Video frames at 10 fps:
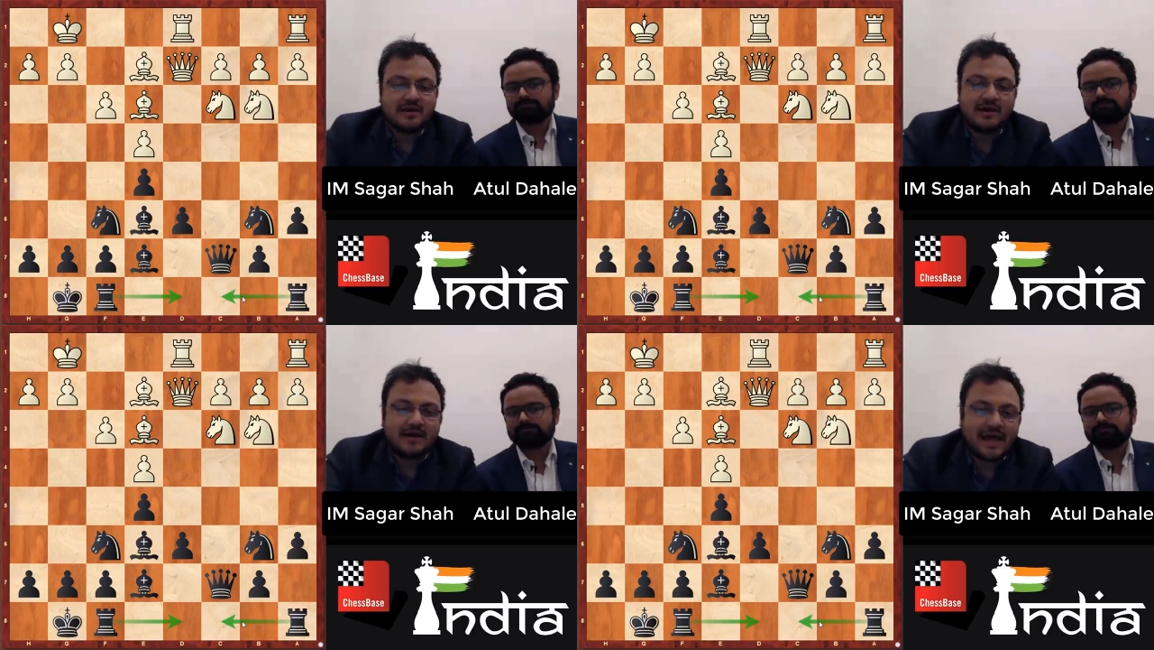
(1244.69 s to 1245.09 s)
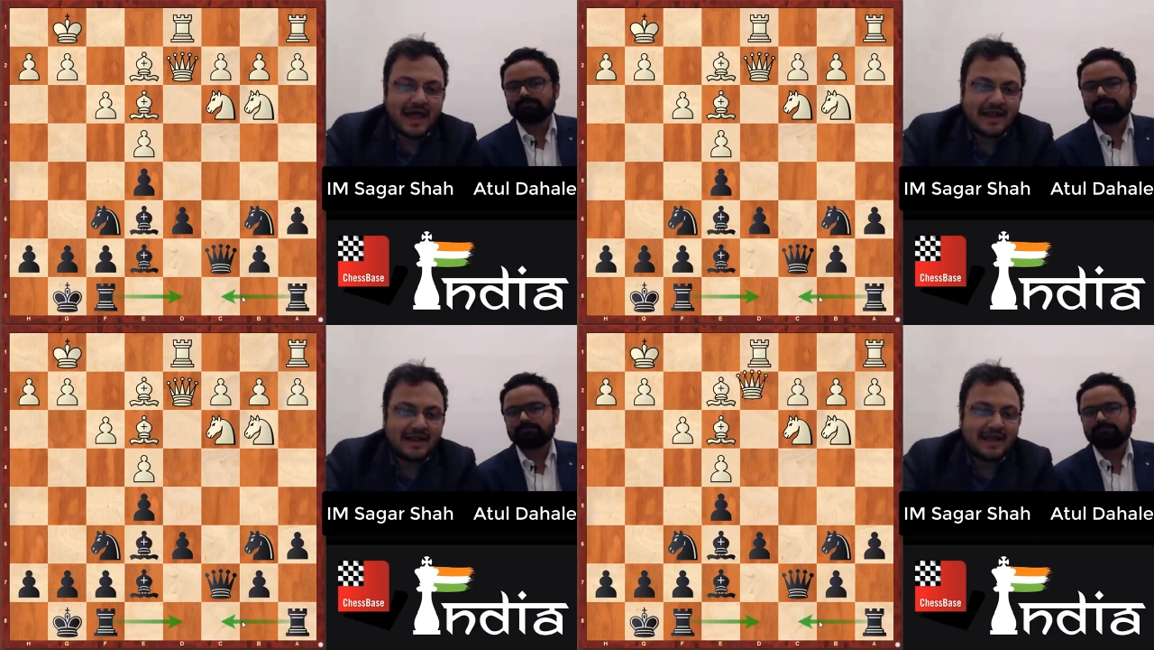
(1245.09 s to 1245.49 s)
Speaker 1: Uh,
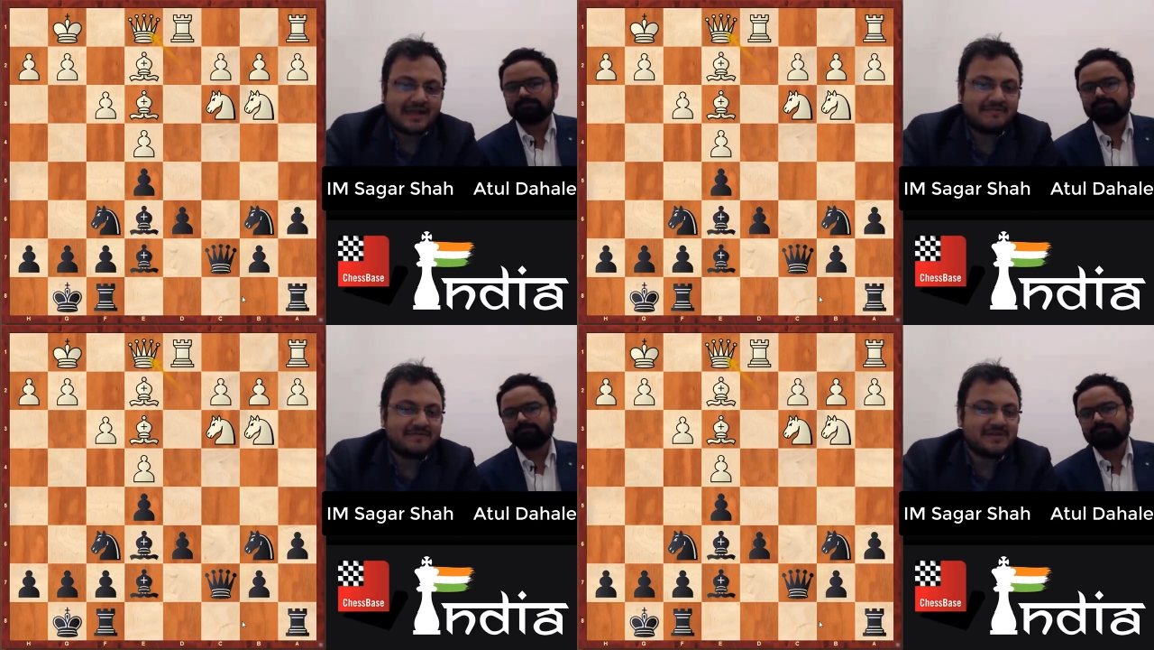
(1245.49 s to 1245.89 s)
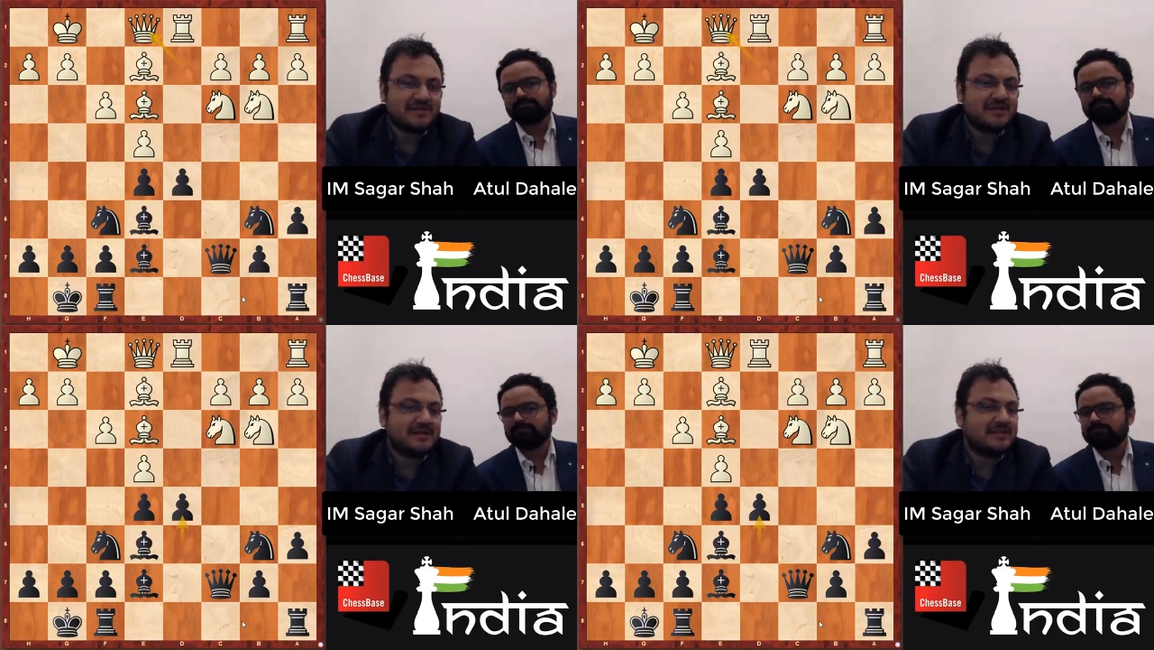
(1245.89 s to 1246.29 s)
and like
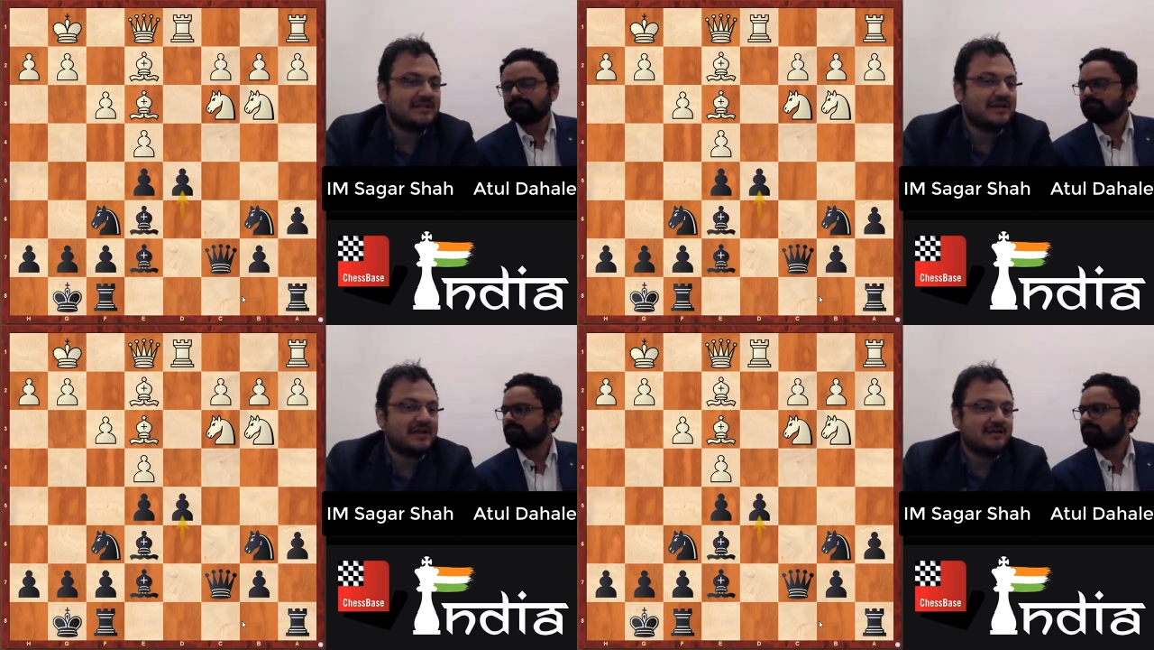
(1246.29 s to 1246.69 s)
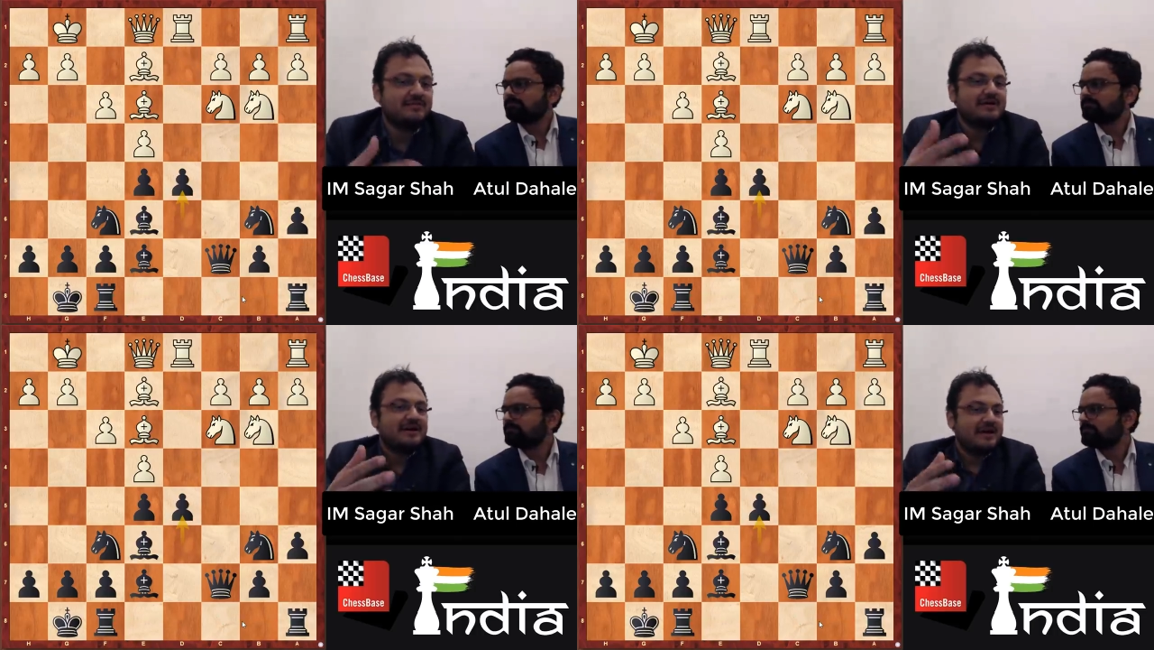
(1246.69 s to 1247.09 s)
Fischer did in the game,